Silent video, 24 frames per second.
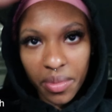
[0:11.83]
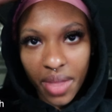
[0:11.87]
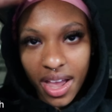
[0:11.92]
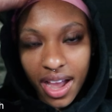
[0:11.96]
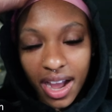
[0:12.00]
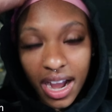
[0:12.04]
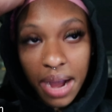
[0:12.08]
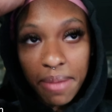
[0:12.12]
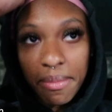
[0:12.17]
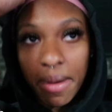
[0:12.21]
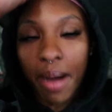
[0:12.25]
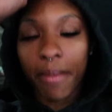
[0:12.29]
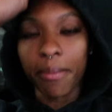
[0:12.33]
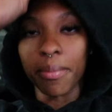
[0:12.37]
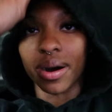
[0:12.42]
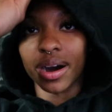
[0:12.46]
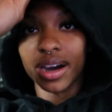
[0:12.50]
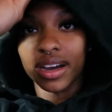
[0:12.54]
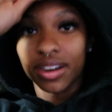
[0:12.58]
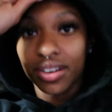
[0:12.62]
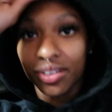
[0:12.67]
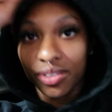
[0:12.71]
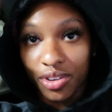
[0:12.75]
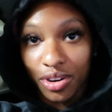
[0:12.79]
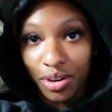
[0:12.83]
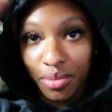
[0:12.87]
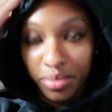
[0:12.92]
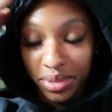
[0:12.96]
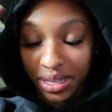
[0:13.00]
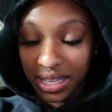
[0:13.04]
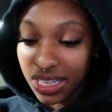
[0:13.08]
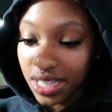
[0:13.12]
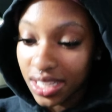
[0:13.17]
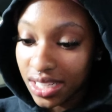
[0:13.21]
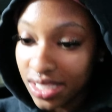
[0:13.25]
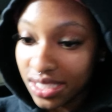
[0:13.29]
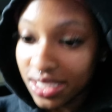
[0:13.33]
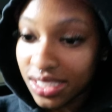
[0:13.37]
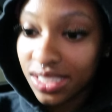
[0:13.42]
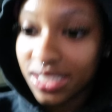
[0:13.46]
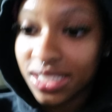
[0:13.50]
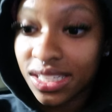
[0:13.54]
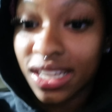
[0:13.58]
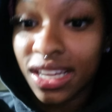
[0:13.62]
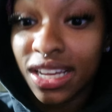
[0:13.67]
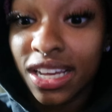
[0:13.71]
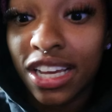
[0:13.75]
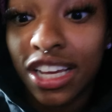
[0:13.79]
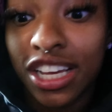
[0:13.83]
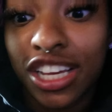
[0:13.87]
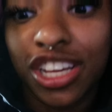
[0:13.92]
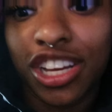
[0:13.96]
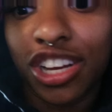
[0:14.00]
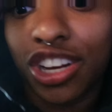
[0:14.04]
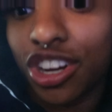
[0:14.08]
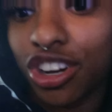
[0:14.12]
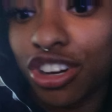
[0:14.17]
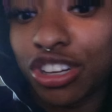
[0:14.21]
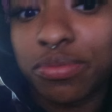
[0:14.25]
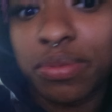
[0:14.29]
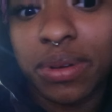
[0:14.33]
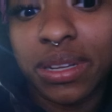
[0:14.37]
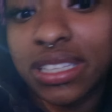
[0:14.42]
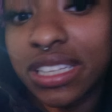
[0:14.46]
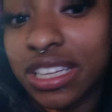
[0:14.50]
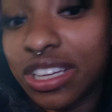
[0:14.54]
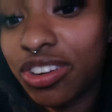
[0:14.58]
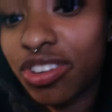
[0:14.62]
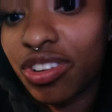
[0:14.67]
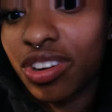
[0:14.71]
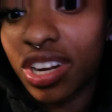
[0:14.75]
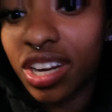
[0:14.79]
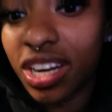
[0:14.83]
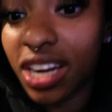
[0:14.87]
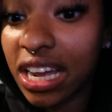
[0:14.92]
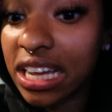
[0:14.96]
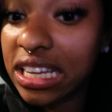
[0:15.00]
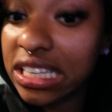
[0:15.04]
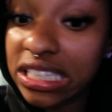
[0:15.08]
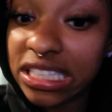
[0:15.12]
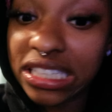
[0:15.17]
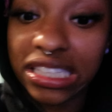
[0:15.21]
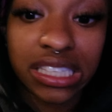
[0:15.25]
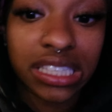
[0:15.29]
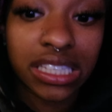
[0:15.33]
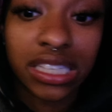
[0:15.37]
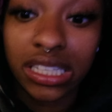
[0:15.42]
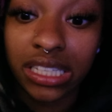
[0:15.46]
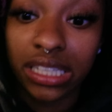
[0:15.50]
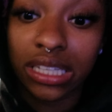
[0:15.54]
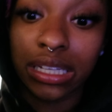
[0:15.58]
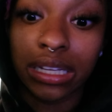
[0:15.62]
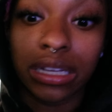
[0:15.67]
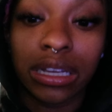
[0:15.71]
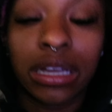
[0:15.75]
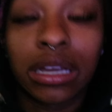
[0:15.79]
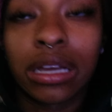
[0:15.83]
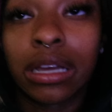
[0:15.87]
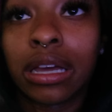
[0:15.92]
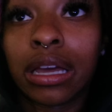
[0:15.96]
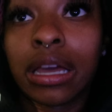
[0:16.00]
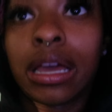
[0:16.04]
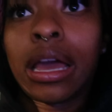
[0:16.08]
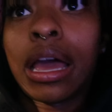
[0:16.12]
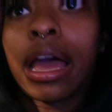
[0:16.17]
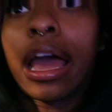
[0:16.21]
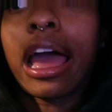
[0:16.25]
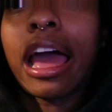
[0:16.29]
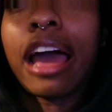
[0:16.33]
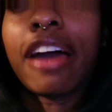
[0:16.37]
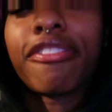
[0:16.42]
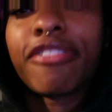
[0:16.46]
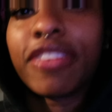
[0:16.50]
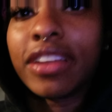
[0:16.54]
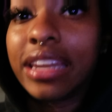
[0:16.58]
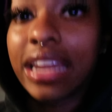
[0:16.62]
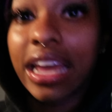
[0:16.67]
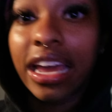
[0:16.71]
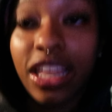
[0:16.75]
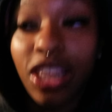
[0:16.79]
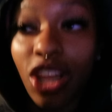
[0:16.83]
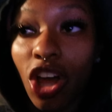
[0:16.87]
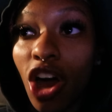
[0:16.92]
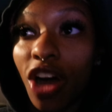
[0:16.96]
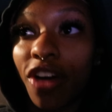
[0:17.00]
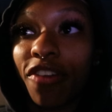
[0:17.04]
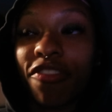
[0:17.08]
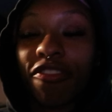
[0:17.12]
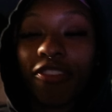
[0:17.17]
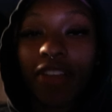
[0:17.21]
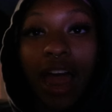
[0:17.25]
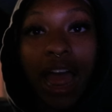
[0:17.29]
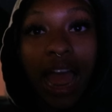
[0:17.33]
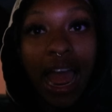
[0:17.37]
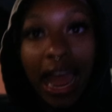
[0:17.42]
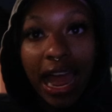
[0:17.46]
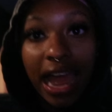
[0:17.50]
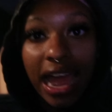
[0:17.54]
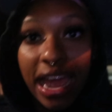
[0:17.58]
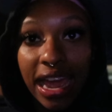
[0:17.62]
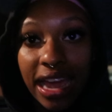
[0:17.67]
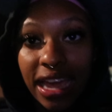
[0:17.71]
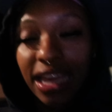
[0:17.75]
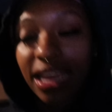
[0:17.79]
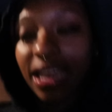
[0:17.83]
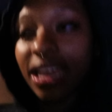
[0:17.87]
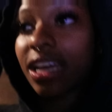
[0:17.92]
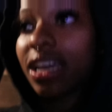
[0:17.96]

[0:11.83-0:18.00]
I got my bonnet on because your girl's about to get on a nice half a day long flight.